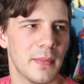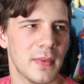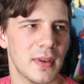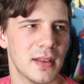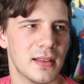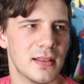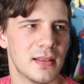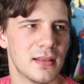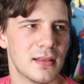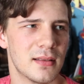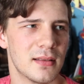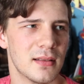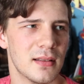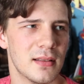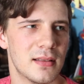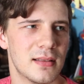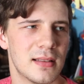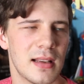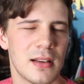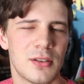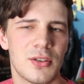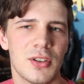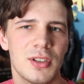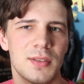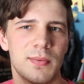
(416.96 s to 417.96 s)
It's
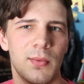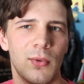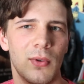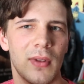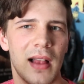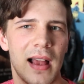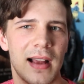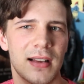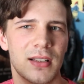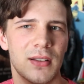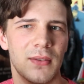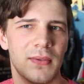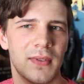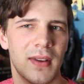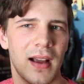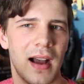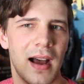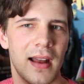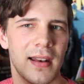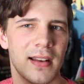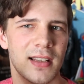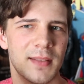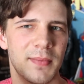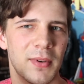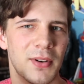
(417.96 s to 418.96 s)
such a small act of
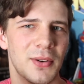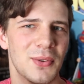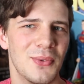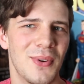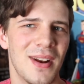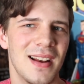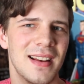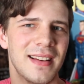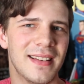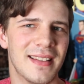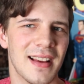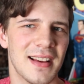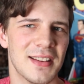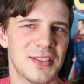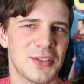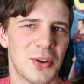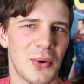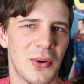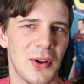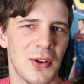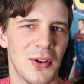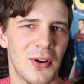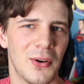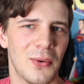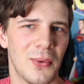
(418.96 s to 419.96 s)
kindness, but it really does
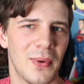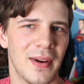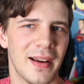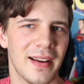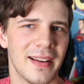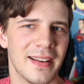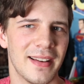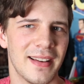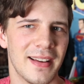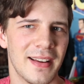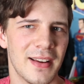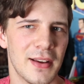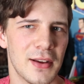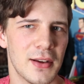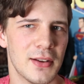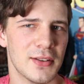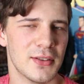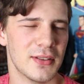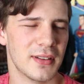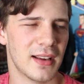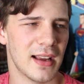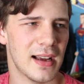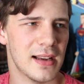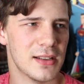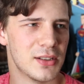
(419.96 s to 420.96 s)
go a long way.
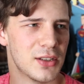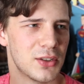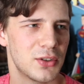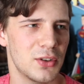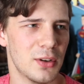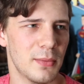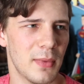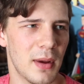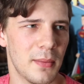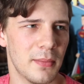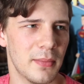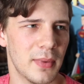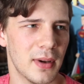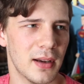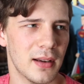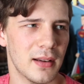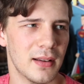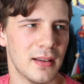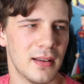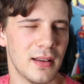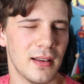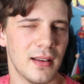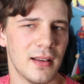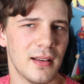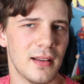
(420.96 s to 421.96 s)
So guys, just remember,
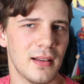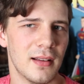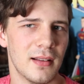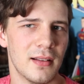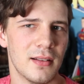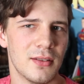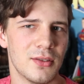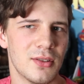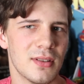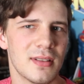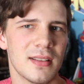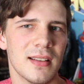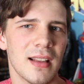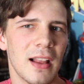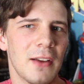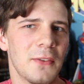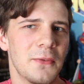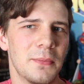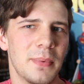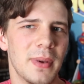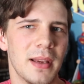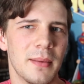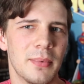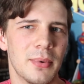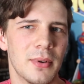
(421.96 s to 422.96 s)
just
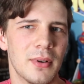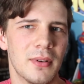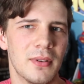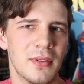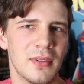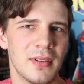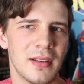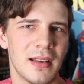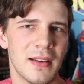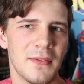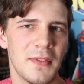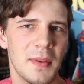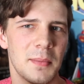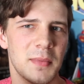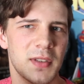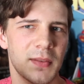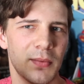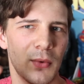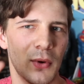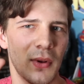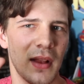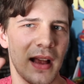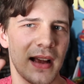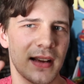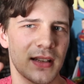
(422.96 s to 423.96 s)
love people, give them
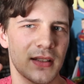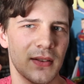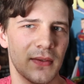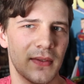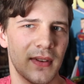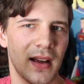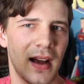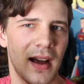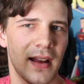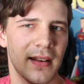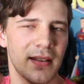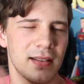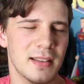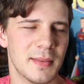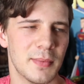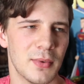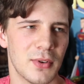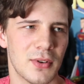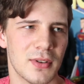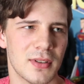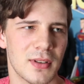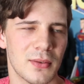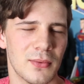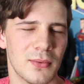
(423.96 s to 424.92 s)
small acts of kindness, because